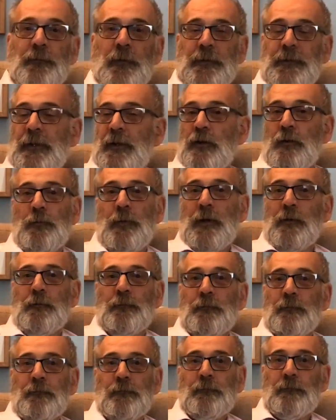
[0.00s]
to find out
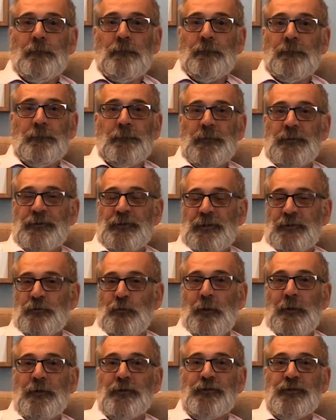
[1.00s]
about their
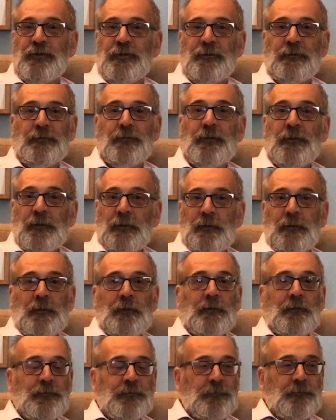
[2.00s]
sexuality and
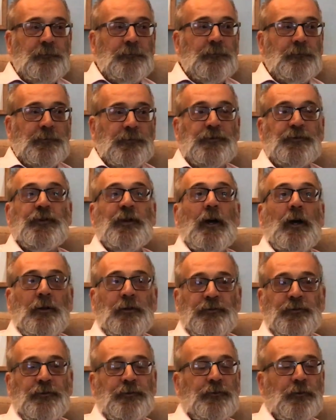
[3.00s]
to
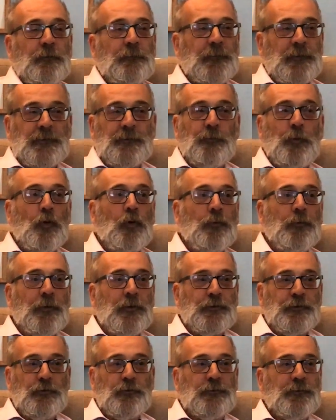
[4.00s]
start to sort of explore
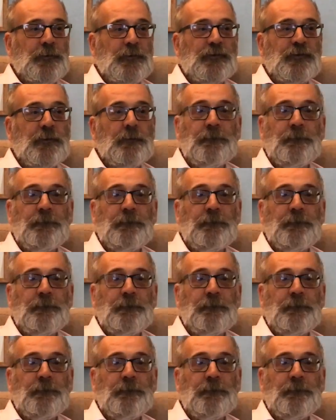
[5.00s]
those sorts of things.